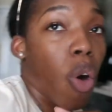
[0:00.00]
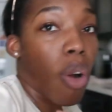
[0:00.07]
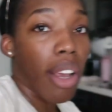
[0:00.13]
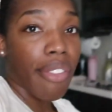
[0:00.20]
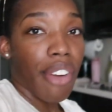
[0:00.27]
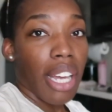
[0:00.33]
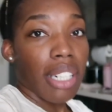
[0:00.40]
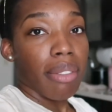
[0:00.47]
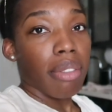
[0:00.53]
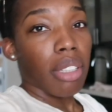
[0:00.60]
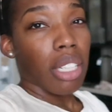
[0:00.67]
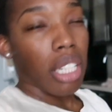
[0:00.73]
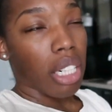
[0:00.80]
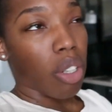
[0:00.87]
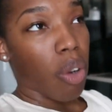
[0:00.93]
or if
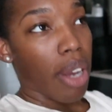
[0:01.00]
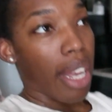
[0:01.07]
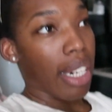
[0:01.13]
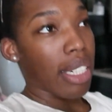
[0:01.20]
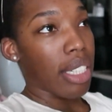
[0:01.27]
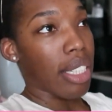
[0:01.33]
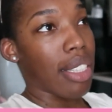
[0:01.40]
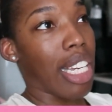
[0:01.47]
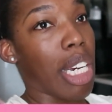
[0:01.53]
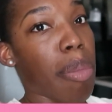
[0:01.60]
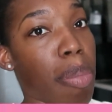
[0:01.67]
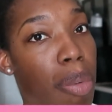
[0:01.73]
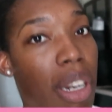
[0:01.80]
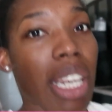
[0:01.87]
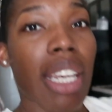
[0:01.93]
I'm gonna go ahead and just take a
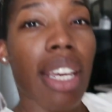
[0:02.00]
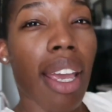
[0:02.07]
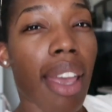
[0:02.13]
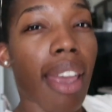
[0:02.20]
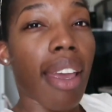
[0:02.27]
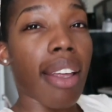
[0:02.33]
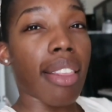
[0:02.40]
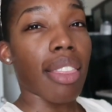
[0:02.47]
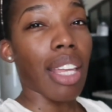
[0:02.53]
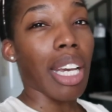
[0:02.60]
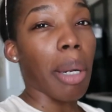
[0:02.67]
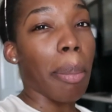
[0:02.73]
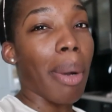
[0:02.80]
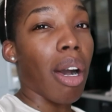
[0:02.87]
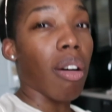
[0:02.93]
break and
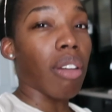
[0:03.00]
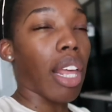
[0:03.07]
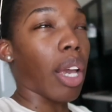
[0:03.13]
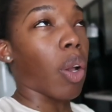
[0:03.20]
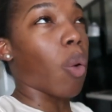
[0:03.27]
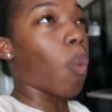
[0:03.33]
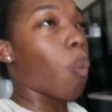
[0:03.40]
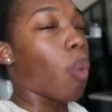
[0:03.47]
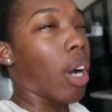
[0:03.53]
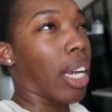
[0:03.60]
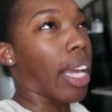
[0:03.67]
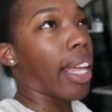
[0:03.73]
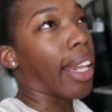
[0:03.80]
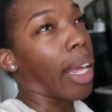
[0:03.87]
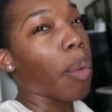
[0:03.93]
think about like
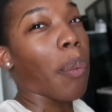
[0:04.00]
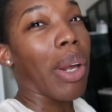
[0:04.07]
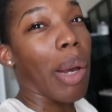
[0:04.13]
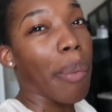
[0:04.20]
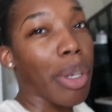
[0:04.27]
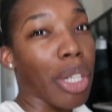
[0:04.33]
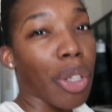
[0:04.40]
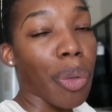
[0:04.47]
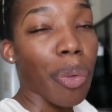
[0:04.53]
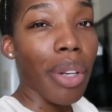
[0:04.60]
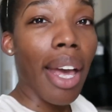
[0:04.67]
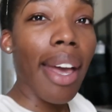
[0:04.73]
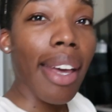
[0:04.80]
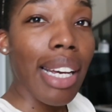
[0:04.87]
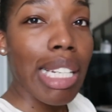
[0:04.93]
again like what I want to do
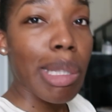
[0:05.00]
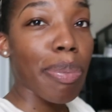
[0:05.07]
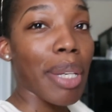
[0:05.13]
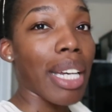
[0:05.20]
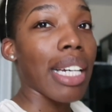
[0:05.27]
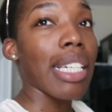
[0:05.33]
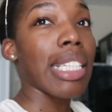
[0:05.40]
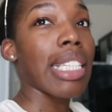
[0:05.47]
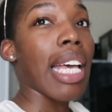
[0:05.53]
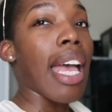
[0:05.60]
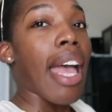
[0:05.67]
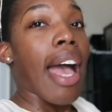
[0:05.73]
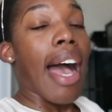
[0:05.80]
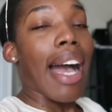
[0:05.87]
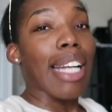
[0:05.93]
next because
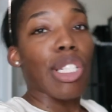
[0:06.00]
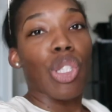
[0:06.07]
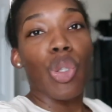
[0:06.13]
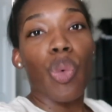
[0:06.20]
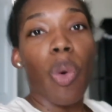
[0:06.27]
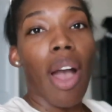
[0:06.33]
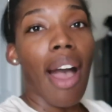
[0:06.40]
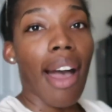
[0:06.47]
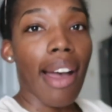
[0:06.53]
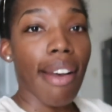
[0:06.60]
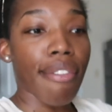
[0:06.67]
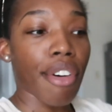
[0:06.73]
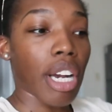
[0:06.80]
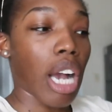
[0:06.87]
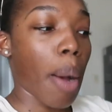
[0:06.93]
I do
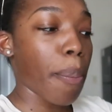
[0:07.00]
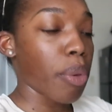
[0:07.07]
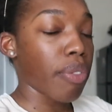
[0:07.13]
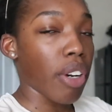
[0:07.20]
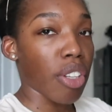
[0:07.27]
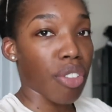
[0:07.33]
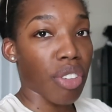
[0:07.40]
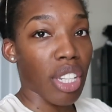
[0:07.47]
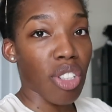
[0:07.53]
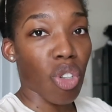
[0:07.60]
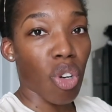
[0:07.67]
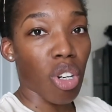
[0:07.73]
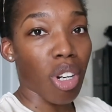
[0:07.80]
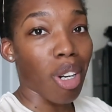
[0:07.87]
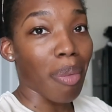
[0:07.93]
have a couple of other things
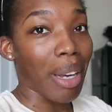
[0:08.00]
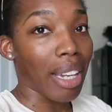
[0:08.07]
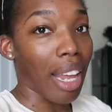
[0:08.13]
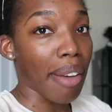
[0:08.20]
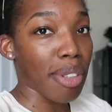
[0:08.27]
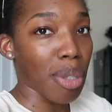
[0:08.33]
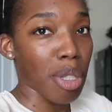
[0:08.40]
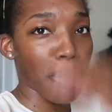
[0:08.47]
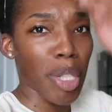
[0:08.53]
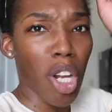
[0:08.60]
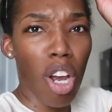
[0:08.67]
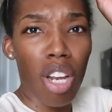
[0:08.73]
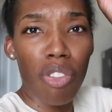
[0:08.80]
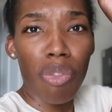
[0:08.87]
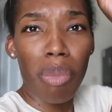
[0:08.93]
going on in my life. So it's been
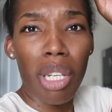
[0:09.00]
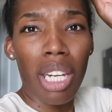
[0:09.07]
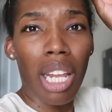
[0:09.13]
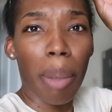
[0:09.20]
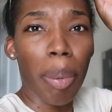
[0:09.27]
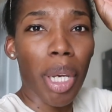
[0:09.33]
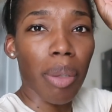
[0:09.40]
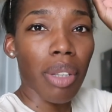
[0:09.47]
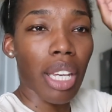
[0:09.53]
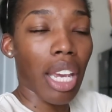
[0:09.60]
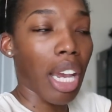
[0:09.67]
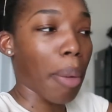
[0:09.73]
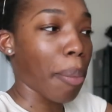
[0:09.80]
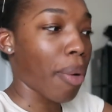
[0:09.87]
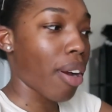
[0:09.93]
hard for me to like pick up the
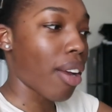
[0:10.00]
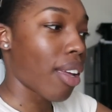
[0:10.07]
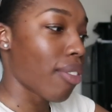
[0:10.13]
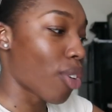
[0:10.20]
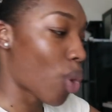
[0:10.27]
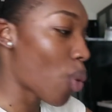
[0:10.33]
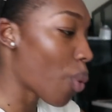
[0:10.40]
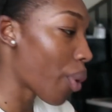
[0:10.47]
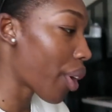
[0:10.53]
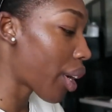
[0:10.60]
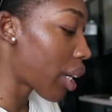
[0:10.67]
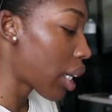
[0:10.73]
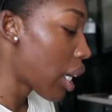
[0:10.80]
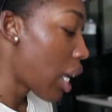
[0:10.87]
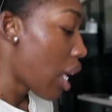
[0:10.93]
camera and
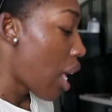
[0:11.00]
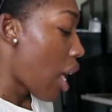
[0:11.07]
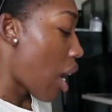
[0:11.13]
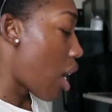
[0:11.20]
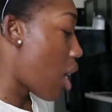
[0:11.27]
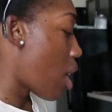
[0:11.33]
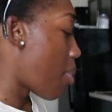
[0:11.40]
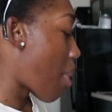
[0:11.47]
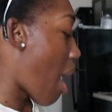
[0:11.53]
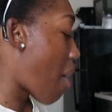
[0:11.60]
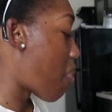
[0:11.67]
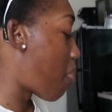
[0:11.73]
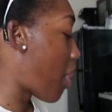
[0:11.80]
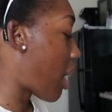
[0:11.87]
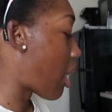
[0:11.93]
record. Um,
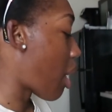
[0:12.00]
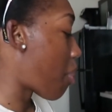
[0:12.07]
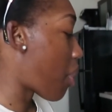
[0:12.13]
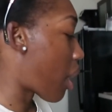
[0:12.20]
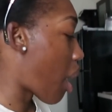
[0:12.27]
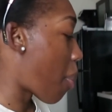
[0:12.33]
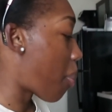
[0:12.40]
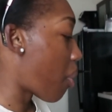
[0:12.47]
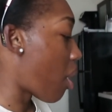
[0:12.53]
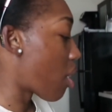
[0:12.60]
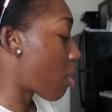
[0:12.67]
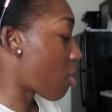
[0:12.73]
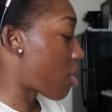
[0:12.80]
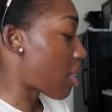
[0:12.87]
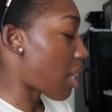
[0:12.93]
I've picked up a couple
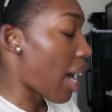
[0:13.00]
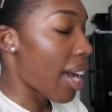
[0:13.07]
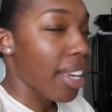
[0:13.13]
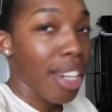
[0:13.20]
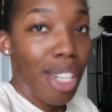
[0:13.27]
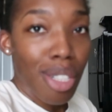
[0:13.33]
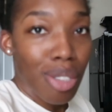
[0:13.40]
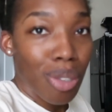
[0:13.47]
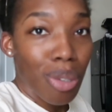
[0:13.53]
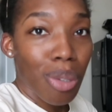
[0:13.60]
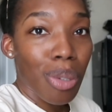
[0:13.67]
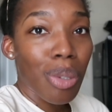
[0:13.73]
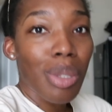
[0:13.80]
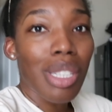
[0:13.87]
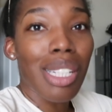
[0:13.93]
other side
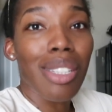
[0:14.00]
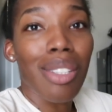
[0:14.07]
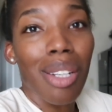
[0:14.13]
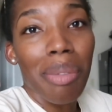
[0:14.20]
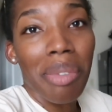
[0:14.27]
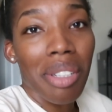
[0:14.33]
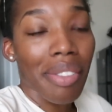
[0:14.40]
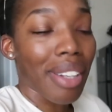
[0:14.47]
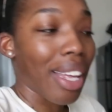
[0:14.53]
hustles in terms of